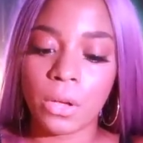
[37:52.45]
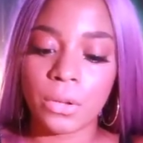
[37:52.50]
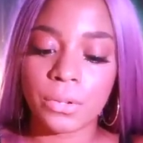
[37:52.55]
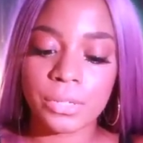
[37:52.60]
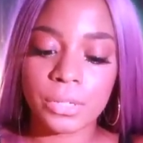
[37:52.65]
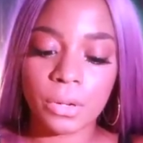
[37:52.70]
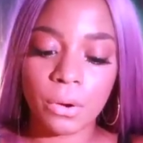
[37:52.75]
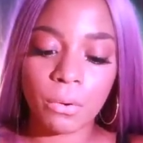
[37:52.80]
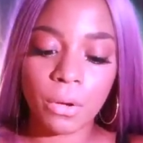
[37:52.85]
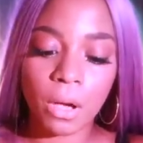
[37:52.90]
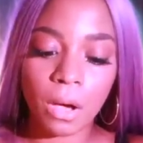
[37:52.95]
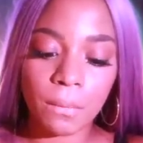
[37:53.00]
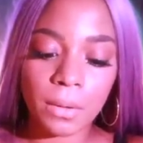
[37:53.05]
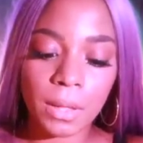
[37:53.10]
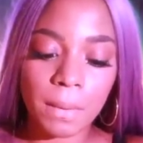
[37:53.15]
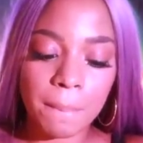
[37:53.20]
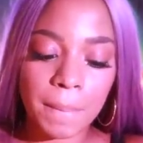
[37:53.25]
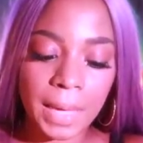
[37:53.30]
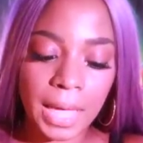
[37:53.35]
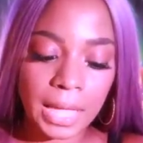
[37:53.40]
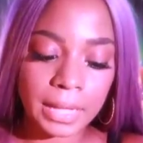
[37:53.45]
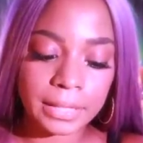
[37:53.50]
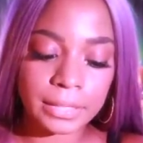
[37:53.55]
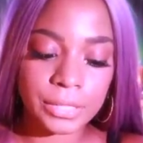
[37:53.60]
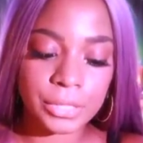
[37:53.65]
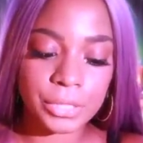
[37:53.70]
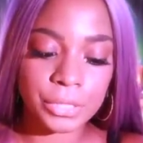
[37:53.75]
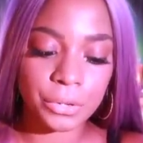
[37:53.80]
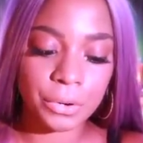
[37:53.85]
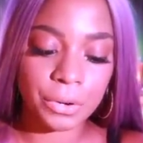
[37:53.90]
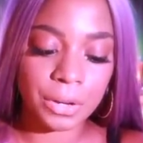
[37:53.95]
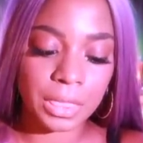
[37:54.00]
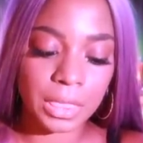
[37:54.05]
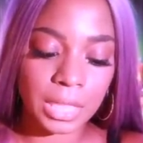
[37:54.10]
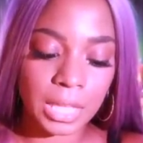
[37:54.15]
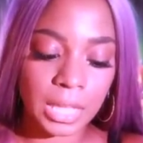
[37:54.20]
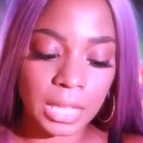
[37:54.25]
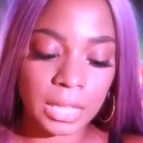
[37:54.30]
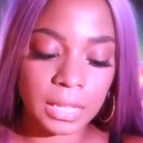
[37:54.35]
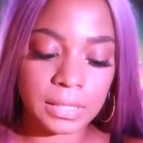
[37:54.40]
So going back to certain
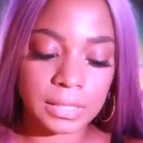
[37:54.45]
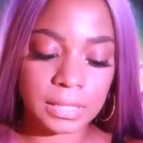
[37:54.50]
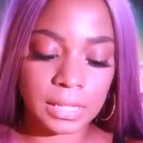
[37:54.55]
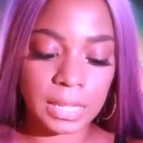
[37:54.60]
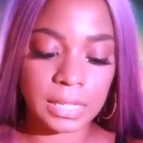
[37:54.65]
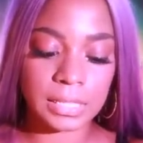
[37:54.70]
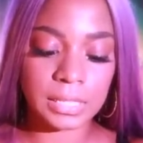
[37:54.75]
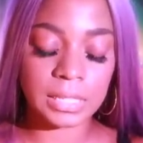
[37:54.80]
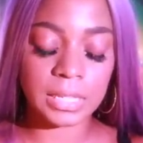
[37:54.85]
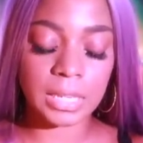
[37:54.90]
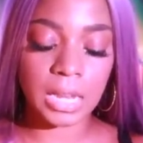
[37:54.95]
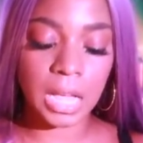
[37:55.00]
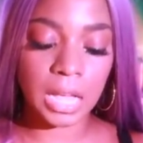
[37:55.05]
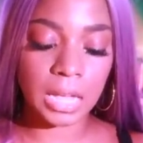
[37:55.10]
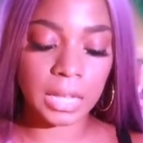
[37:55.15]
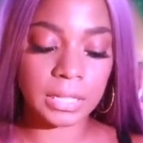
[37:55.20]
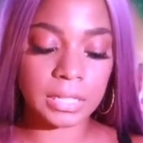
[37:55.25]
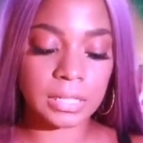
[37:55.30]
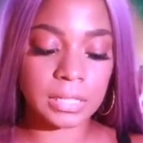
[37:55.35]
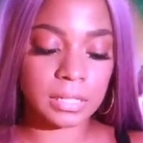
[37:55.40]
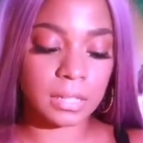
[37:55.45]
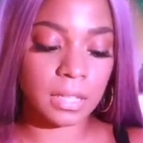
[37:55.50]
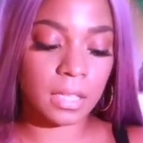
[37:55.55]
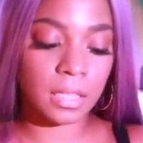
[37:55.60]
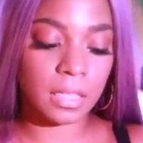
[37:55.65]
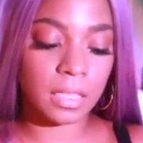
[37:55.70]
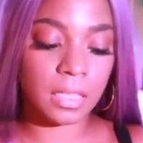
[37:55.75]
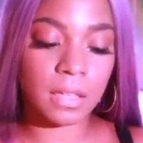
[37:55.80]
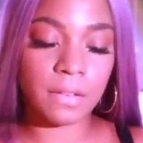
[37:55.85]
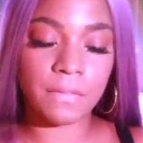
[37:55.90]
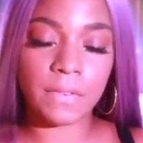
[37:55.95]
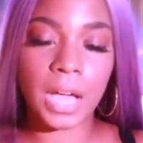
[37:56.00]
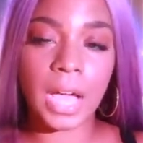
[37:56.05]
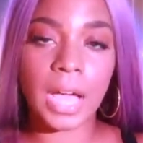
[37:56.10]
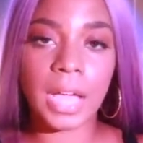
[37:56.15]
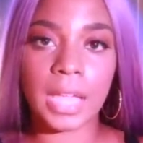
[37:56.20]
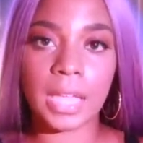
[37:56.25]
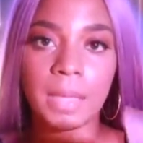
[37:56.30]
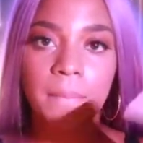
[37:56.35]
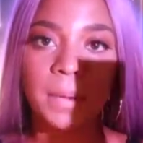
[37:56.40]
things is not the
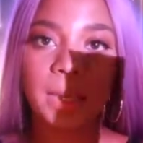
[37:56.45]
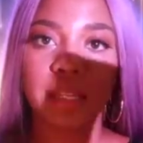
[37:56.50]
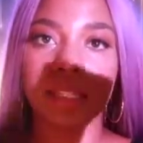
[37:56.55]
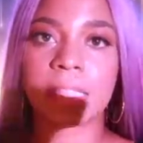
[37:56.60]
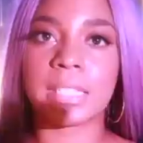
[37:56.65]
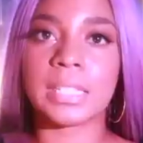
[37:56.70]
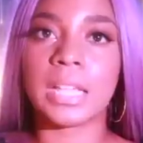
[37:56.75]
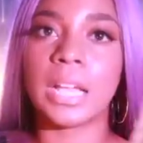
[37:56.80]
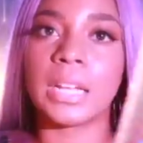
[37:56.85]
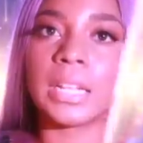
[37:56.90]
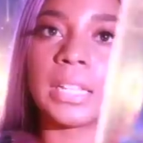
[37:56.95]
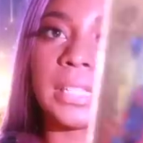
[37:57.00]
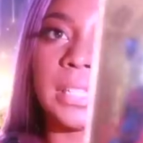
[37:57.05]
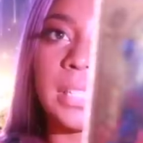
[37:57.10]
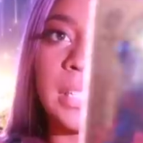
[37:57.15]
vibe. It's not a